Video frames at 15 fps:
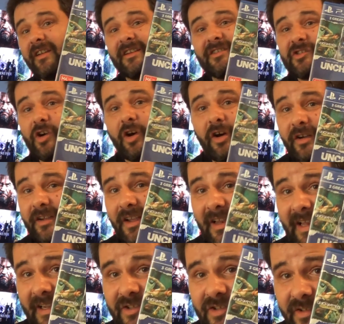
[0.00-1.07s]
the Uncharted
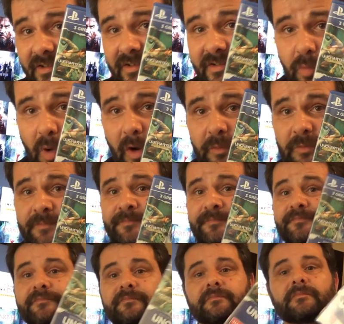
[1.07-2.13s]
collection as well.
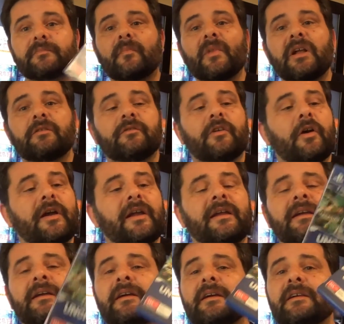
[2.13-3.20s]
Right,
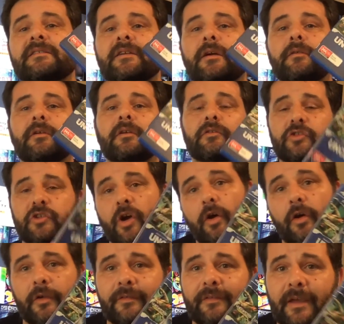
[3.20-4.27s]
so
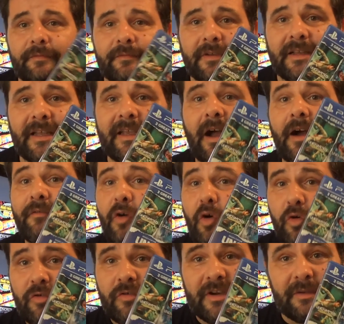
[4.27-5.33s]
Uncharted, definitely. I've
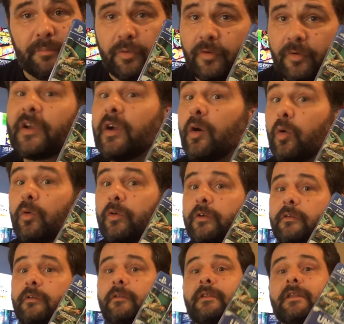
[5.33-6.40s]
already pre-ordered
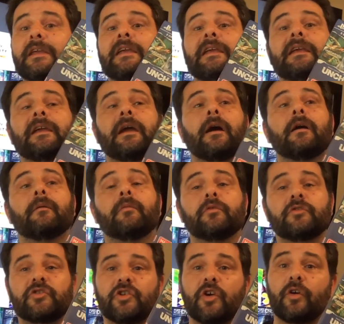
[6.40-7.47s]
the um,
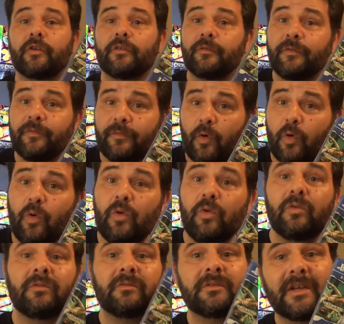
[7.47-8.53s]
Uncharted four
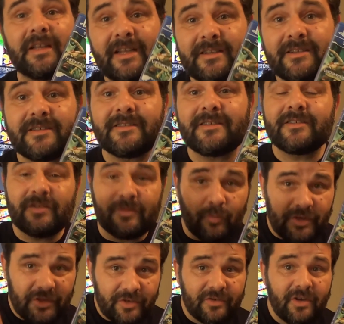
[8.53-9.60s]
Collector's Edition,
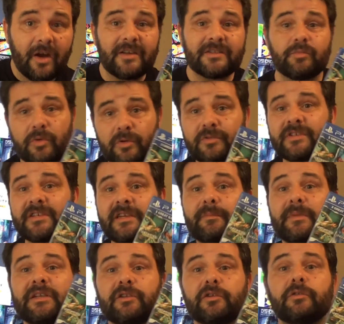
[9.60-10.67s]
which you guys will see
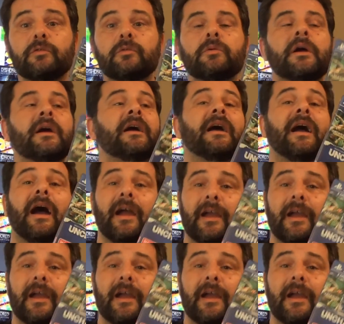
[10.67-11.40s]
me do a